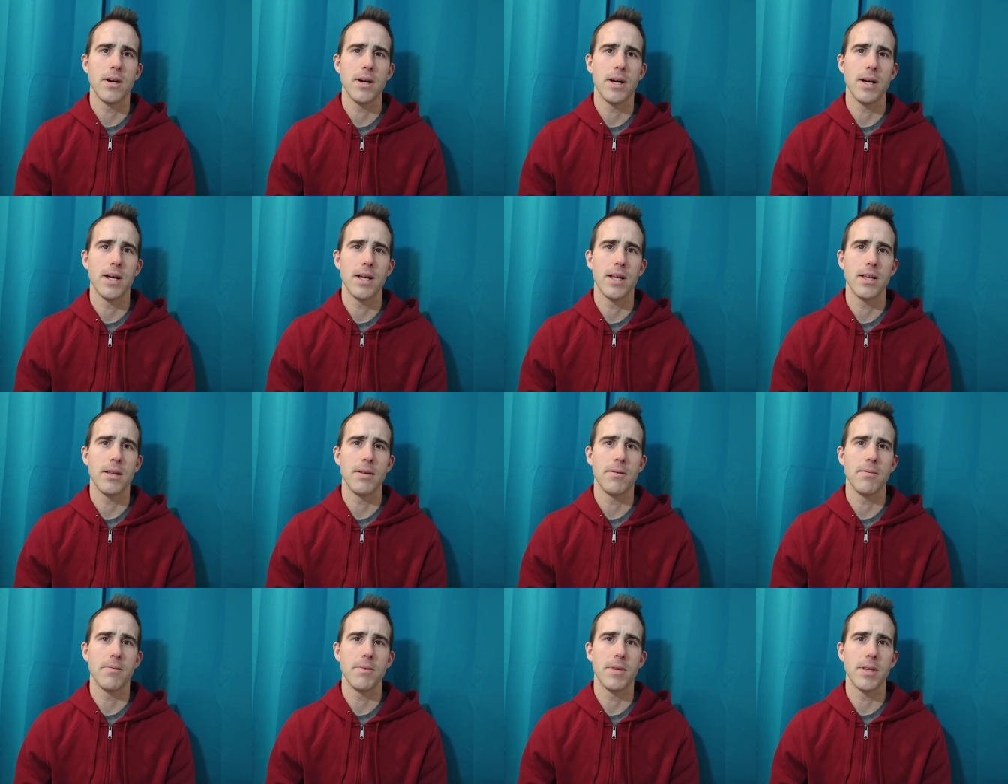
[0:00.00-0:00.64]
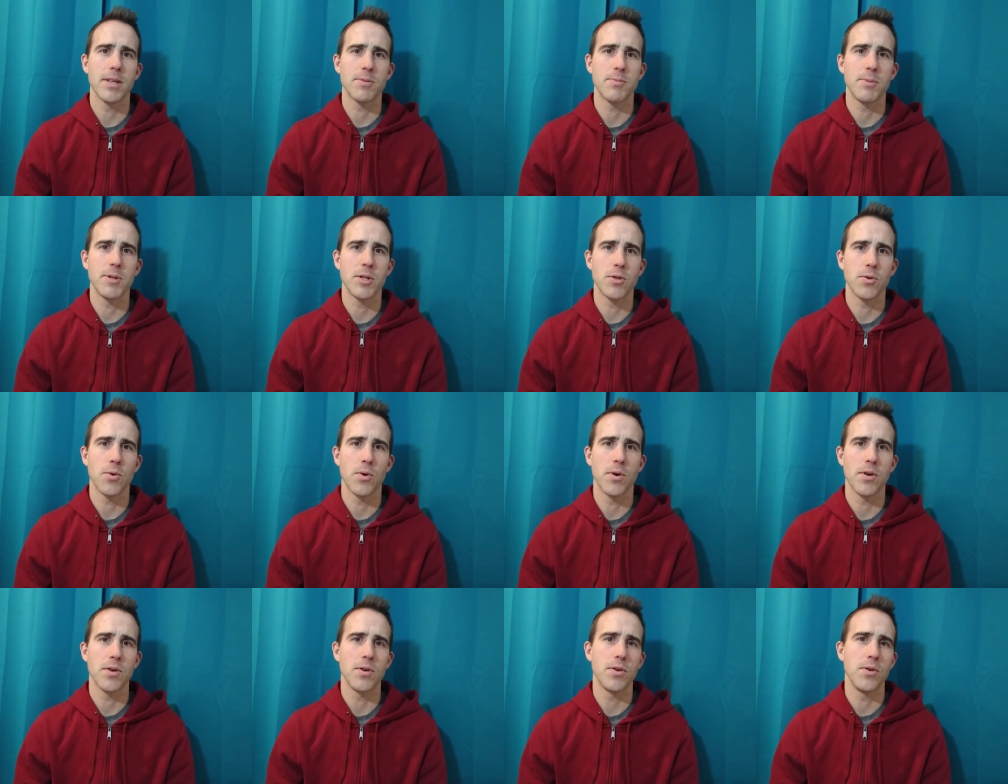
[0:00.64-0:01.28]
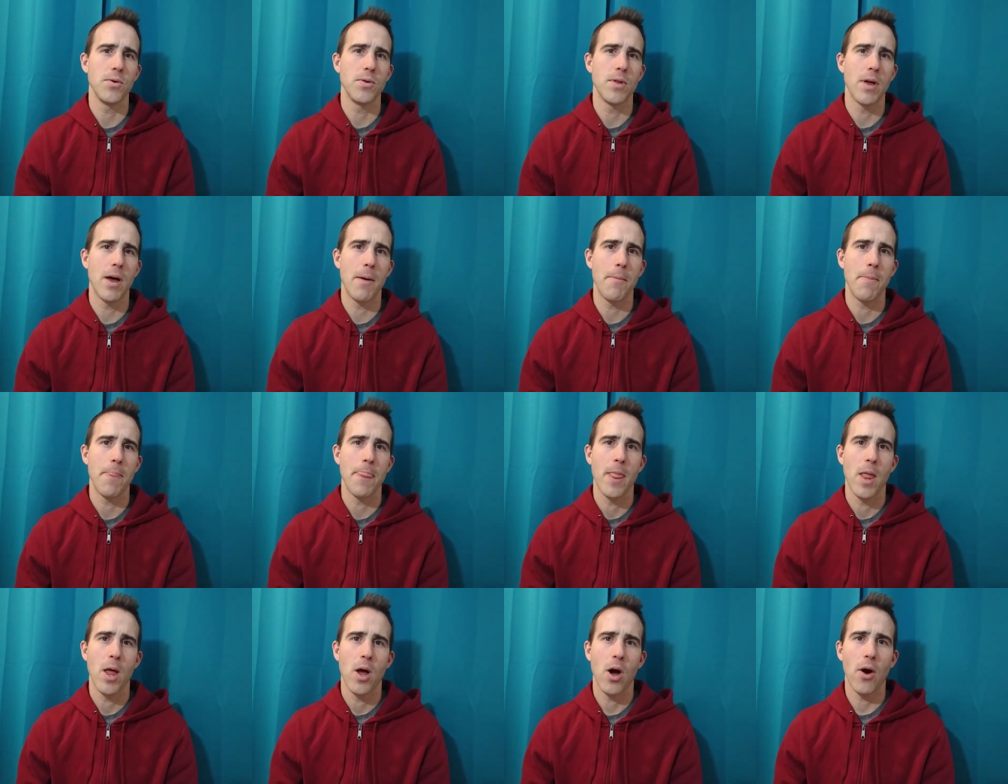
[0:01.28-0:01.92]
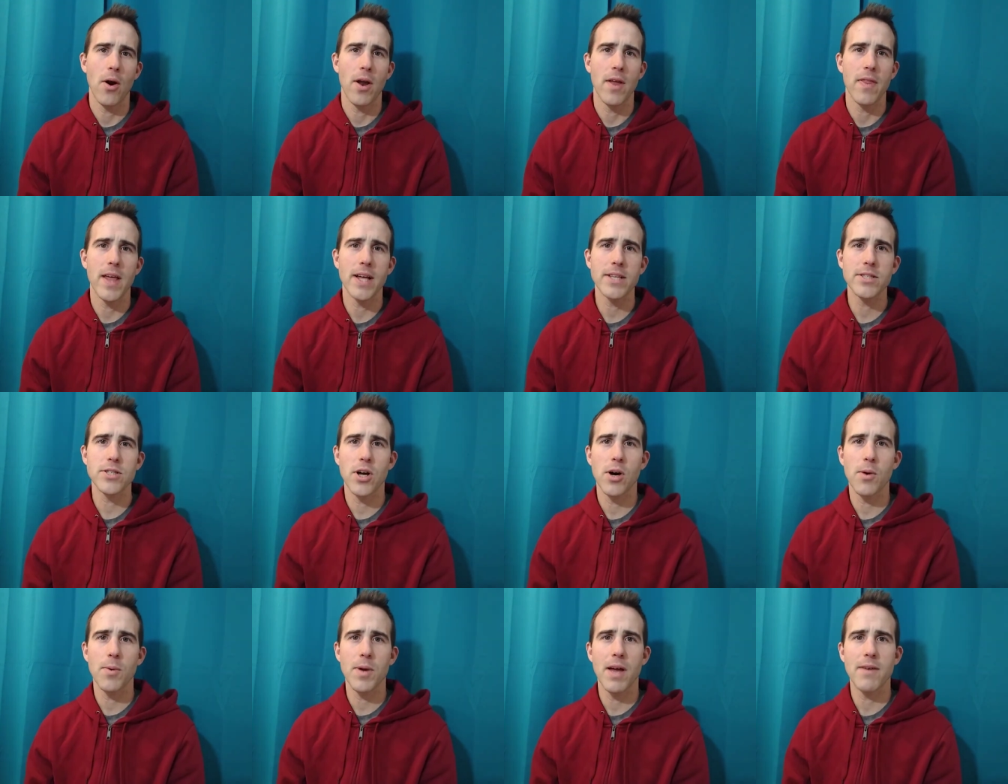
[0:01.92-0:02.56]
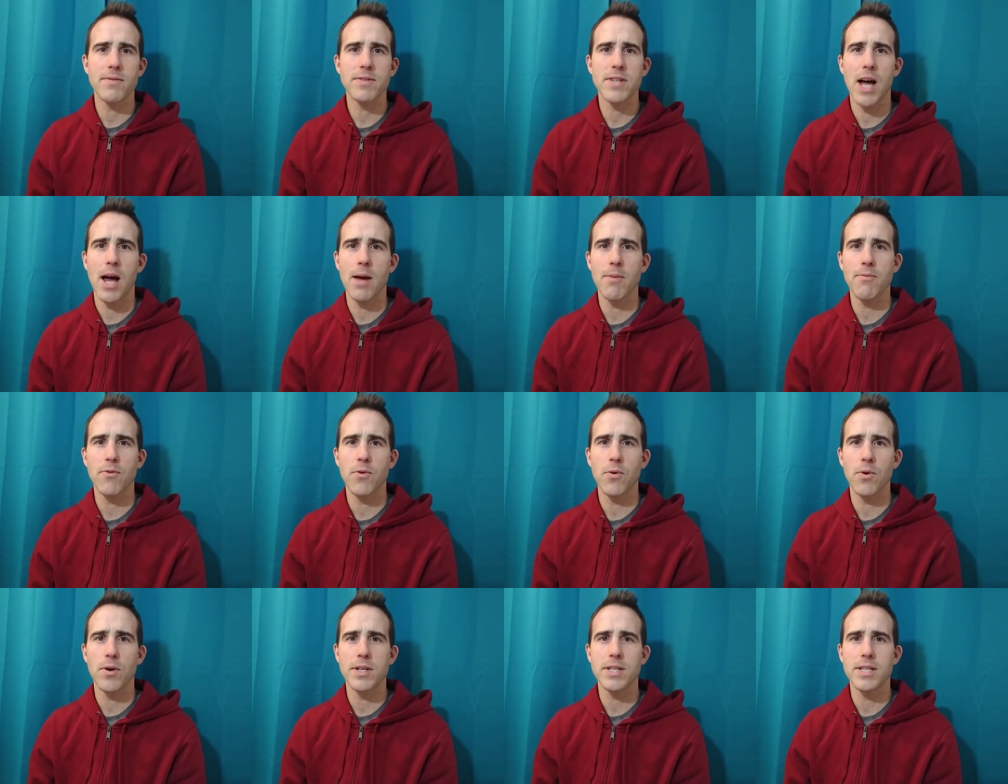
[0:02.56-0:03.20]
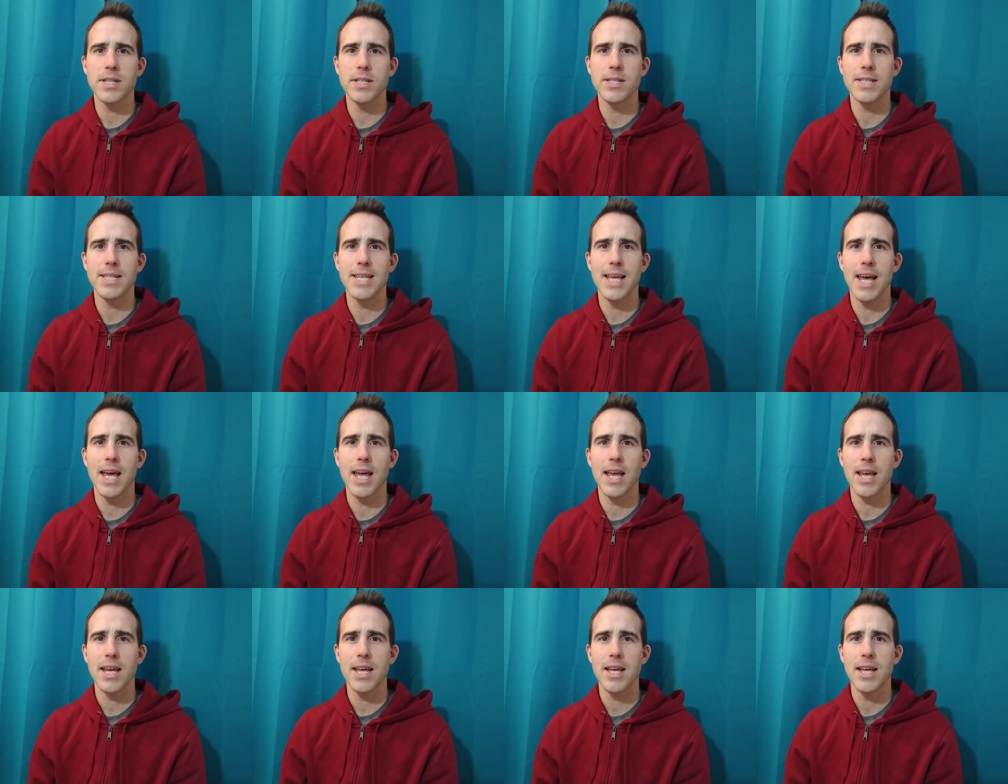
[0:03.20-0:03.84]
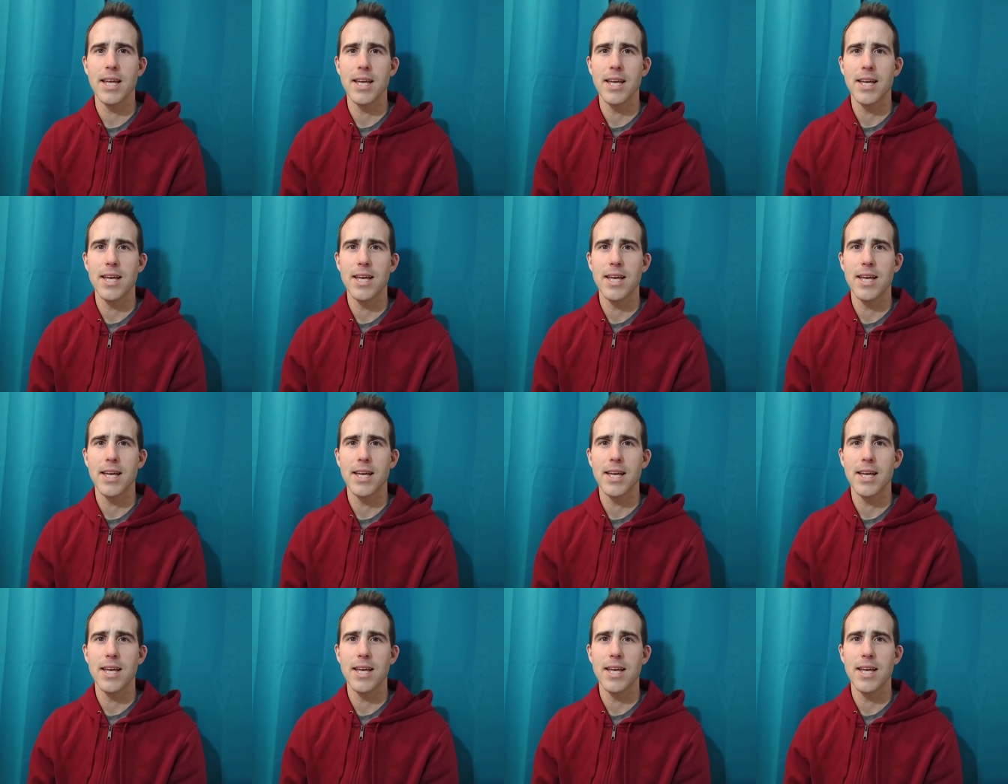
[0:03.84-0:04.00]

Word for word: Uh, let's be sure to do that. All right, that's all we have time for today.